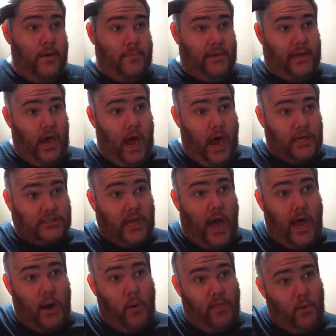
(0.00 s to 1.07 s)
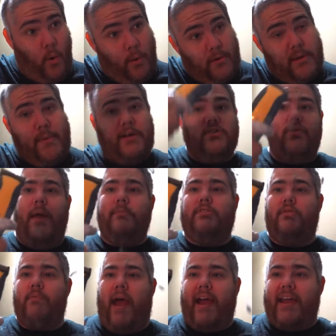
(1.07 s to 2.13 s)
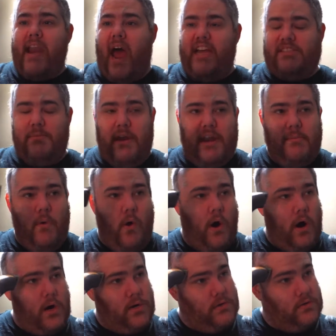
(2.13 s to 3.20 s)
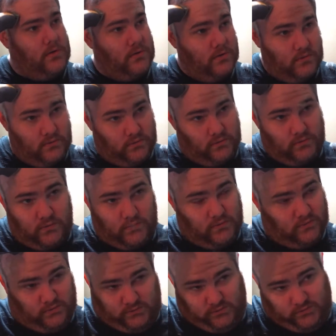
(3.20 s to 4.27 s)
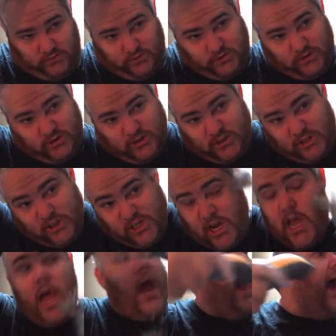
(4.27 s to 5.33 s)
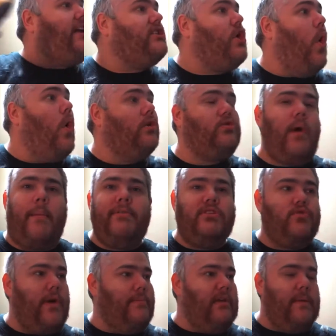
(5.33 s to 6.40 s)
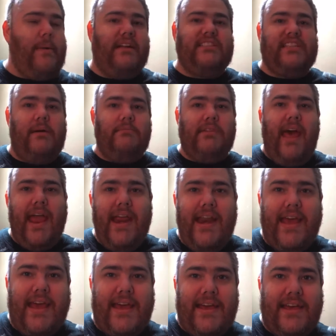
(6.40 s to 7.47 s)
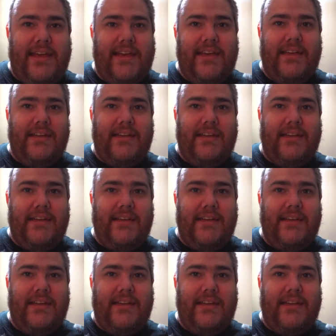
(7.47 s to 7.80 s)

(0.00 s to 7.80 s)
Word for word: Because I don't want the woman in my dreams to recognize me anymore. What? I told you I've been dreaming about some lady.